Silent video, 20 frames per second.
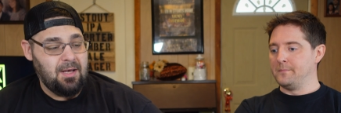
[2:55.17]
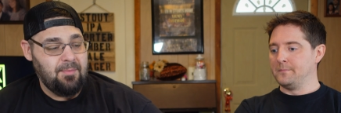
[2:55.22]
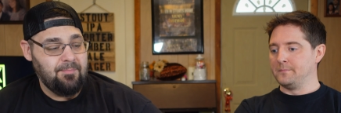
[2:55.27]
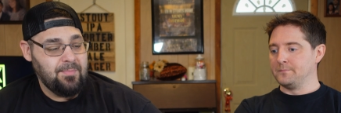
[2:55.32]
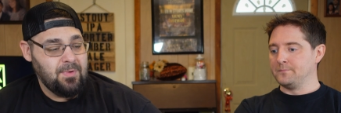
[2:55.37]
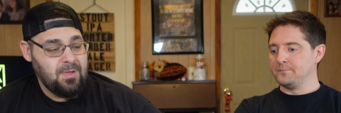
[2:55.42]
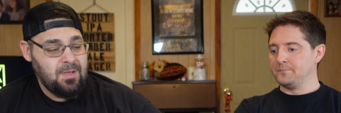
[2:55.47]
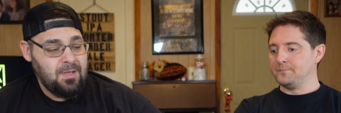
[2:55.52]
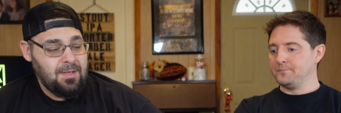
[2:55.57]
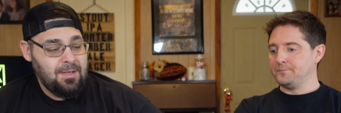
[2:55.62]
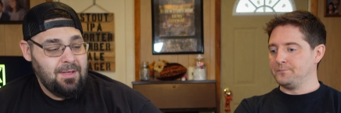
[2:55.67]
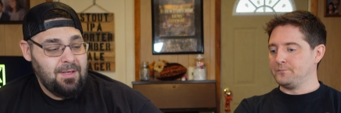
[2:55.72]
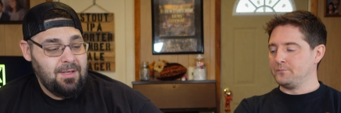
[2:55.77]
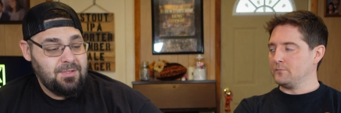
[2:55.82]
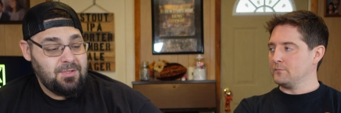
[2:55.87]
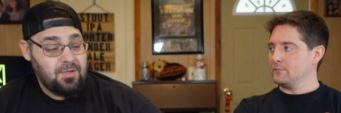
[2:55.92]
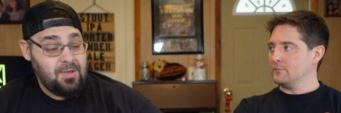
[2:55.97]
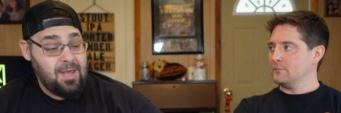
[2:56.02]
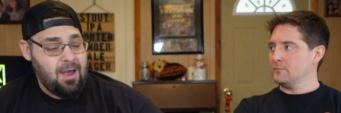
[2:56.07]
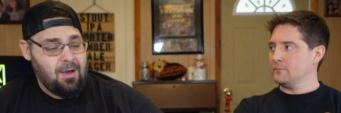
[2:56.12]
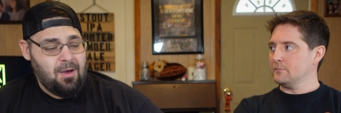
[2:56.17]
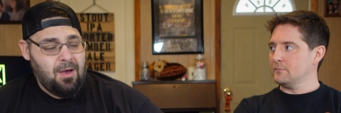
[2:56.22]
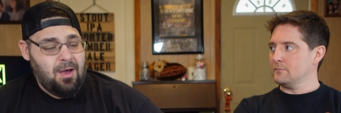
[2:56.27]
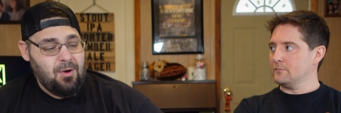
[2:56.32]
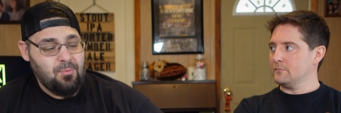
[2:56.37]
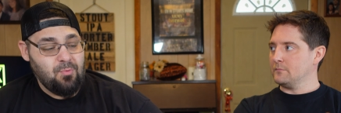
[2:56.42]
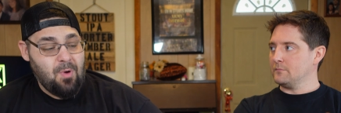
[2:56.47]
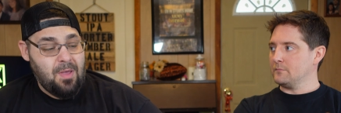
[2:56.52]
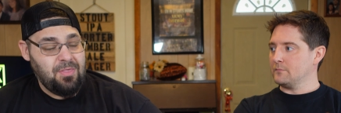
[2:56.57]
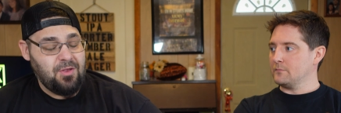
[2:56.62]
Speaker 1: um, so yeah,
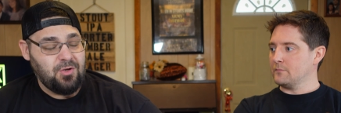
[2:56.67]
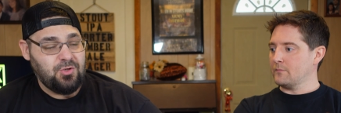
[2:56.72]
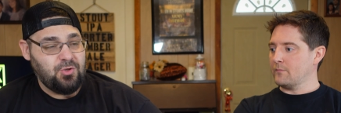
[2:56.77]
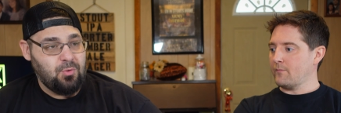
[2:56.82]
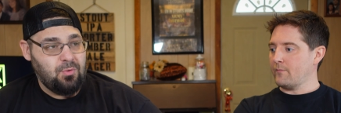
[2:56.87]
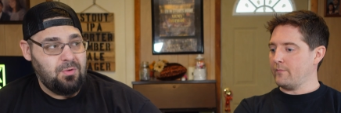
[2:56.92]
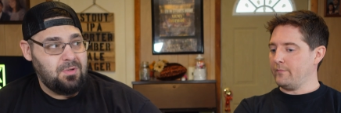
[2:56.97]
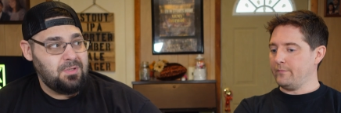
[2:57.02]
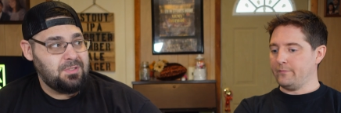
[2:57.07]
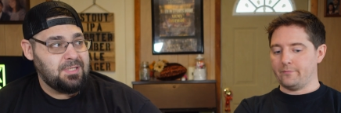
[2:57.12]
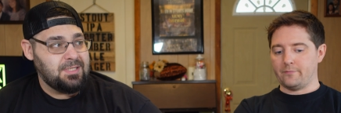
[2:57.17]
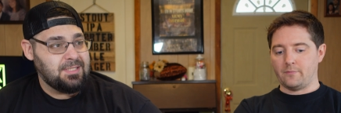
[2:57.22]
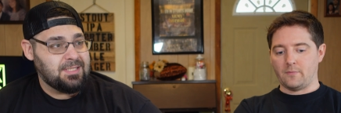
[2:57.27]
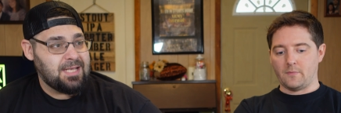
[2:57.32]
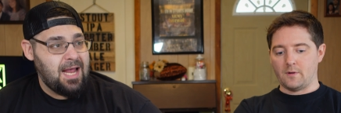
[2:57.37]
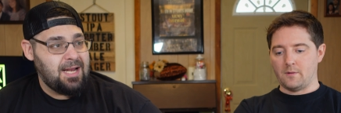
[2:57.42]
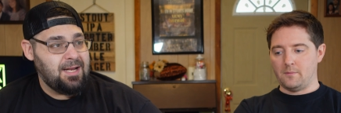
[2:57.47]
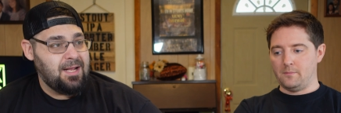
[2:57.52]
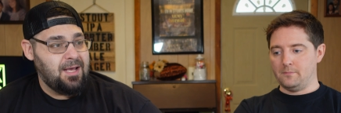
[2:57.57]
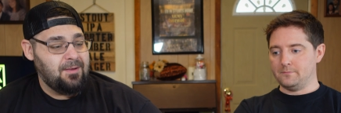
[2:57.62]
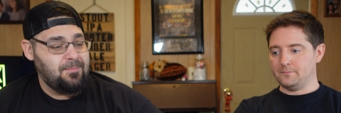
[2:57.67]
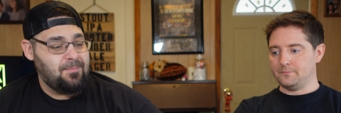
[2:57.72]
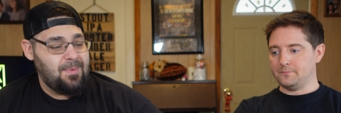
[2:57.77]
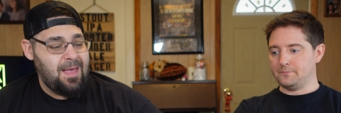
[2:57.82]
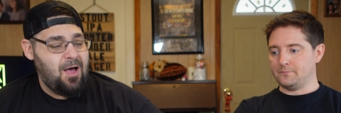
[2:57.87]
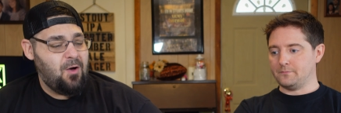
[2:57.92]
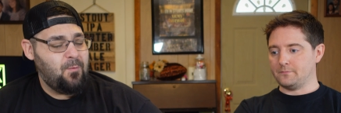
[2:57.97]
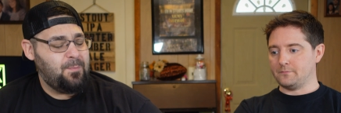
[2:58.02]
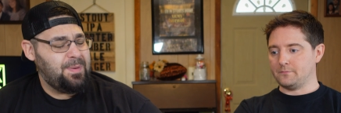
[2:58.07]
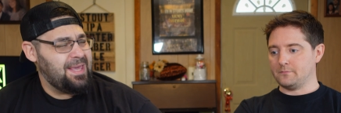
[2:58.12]
uh, Run the Jewels is kind of
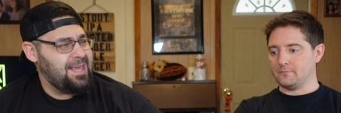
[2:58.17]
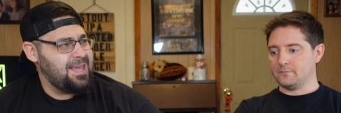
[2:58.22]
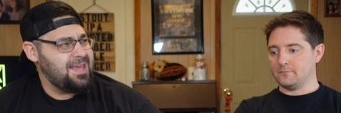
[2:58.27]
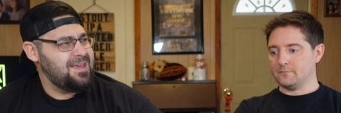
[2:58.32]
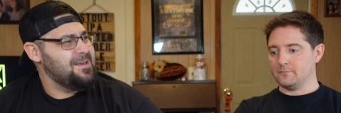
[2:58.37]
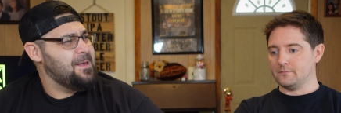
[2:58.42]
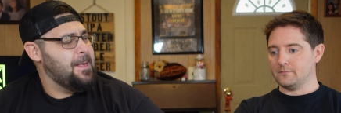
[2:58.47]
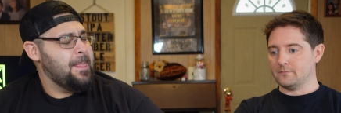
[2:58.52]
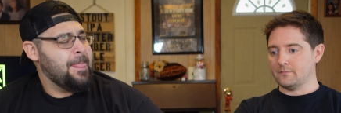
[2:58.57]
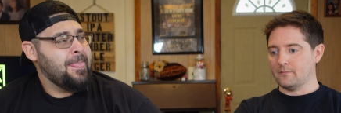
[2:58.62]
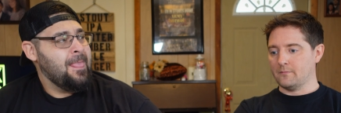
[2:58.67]
El-P.